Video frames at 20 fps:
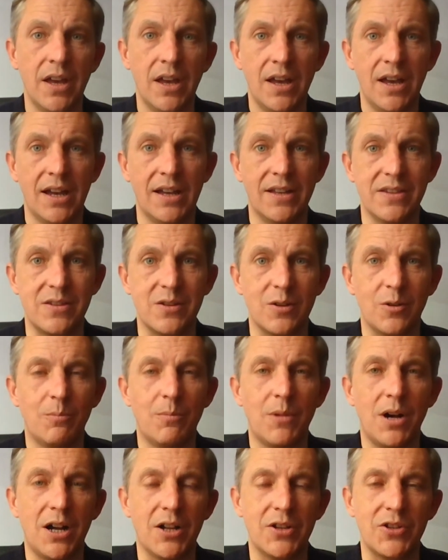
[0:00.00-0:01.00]
until
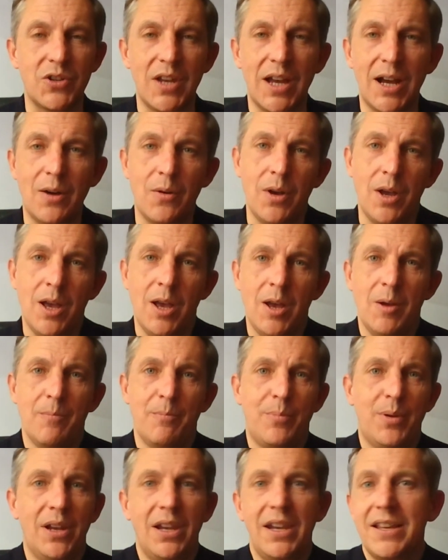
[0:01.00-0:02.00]
March now.
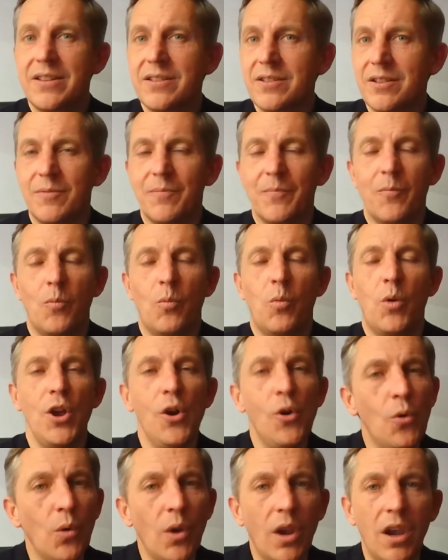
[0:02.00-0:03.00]
But listen, we
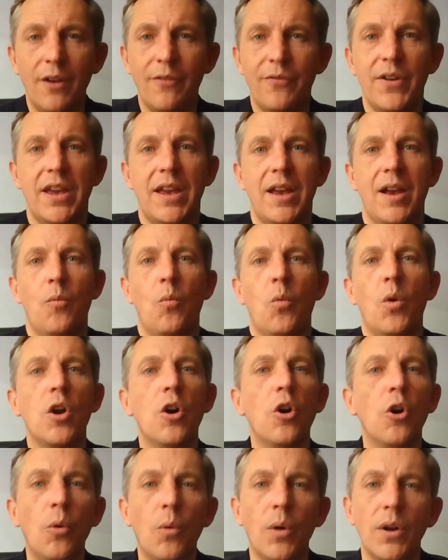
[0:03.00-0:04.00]
all love it. We
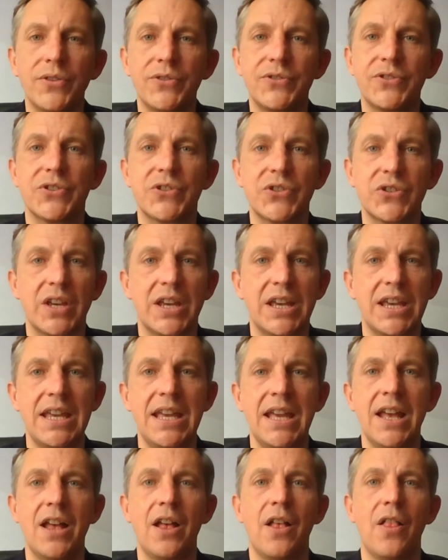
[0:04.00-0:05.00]
all want to see
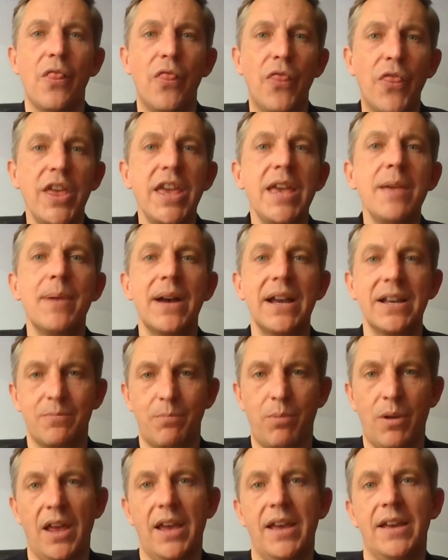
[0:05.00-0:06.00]
the best
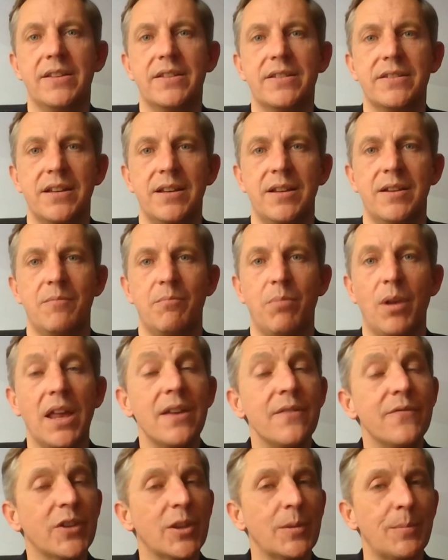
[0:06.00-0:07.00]
players playing
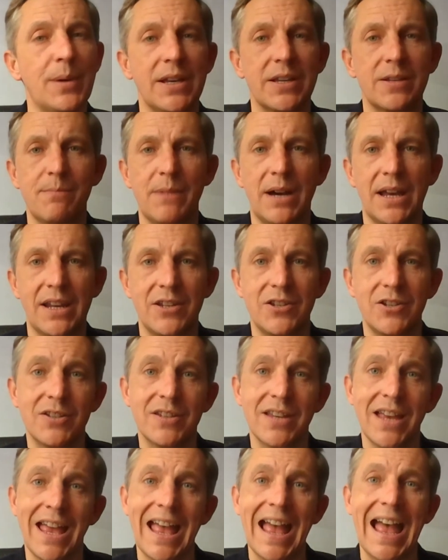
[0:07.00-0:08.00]
for the best managers
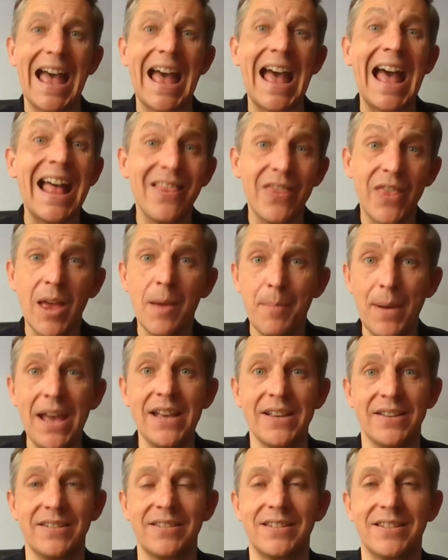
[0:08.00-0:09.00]
at their
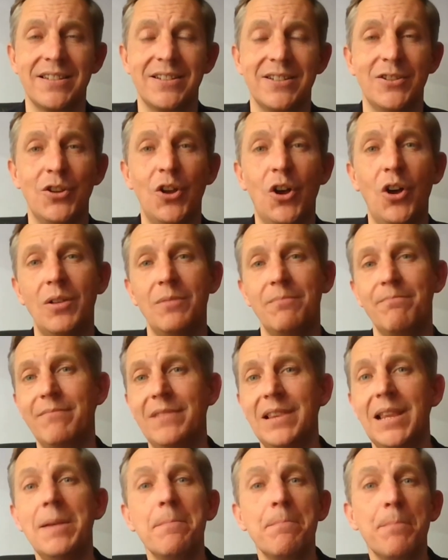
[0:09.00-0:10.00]
best, not
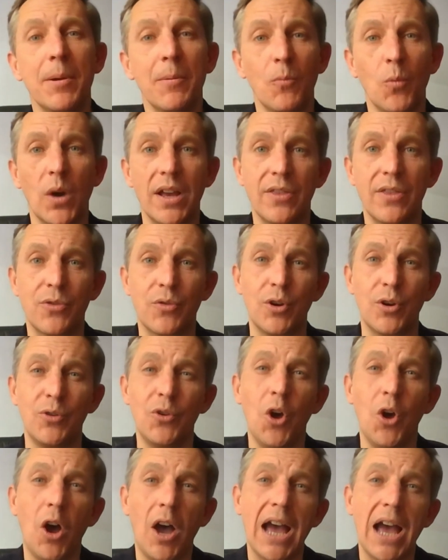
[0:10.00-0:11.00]
limping way through,
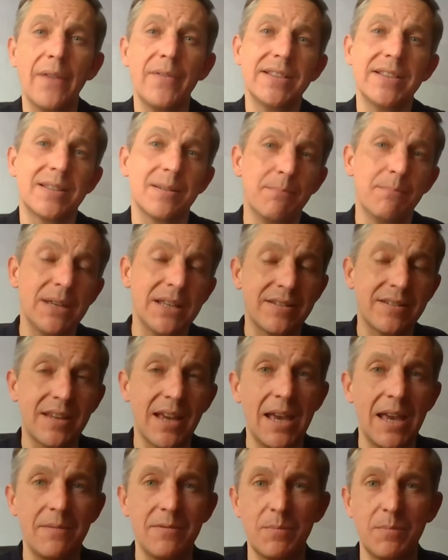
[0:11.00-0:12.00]
not having to miss
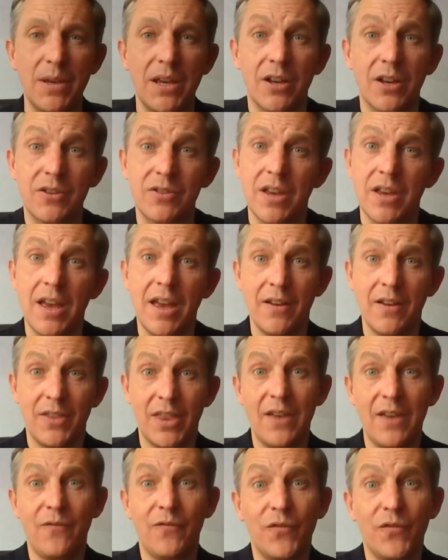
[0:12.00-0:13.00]
games because
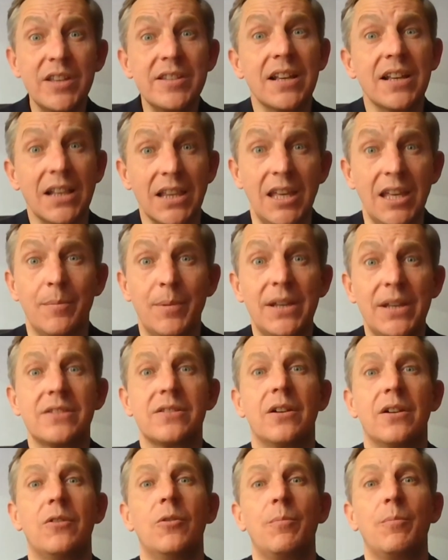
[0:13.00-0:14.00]
they physically are being
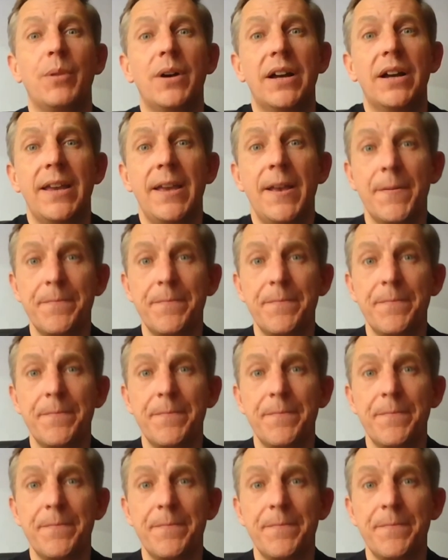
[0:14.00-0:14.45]
told by